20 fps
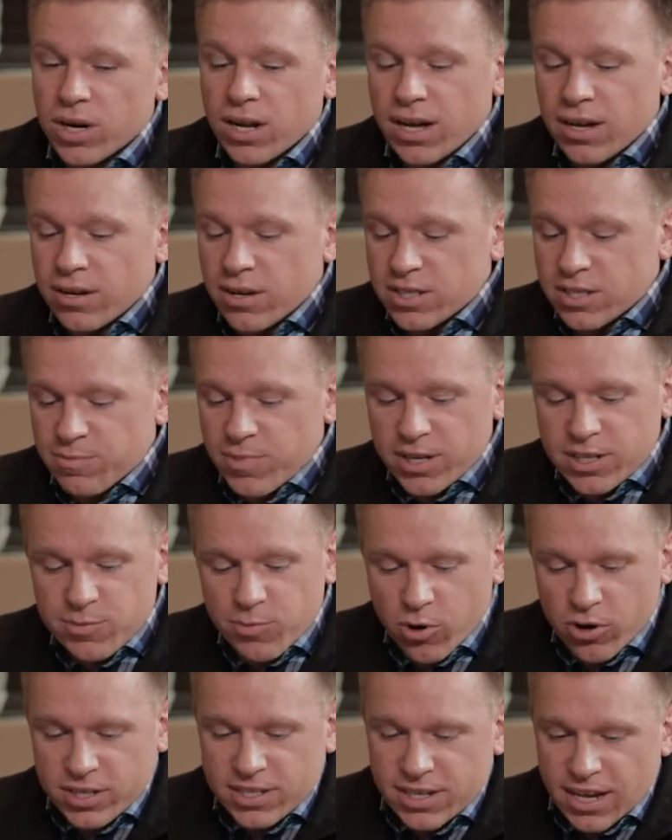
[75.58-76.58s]
But I was a big
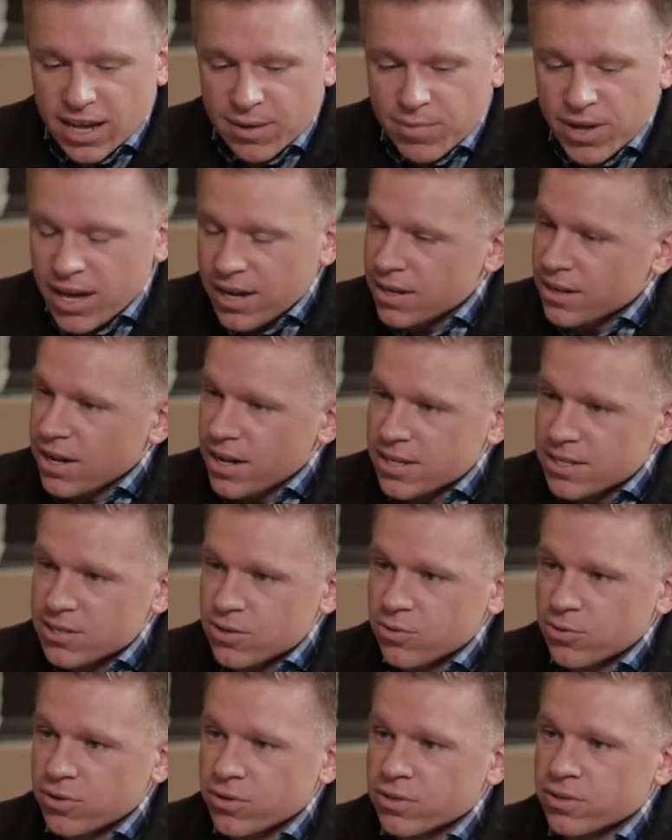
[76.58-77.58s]
sports guy back in high
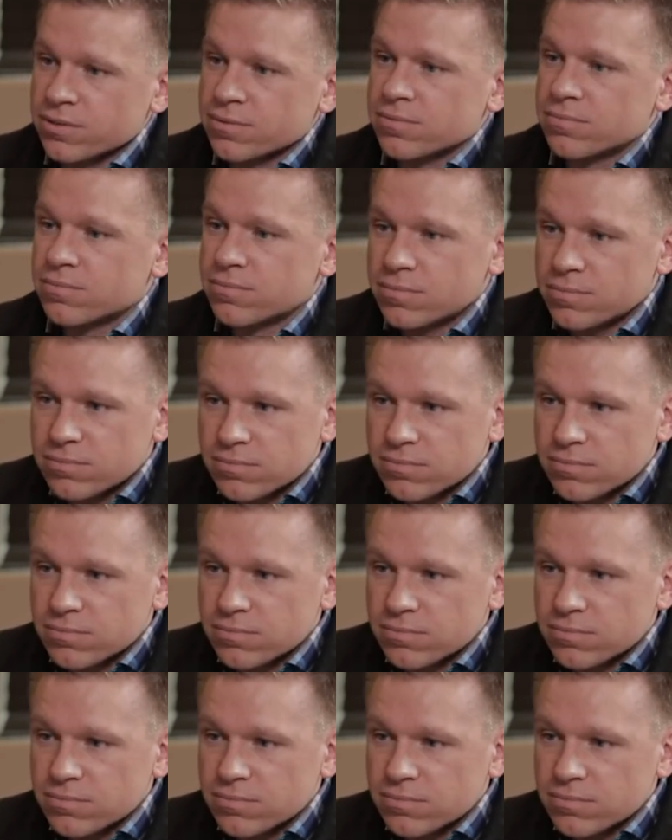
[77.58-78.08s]
school and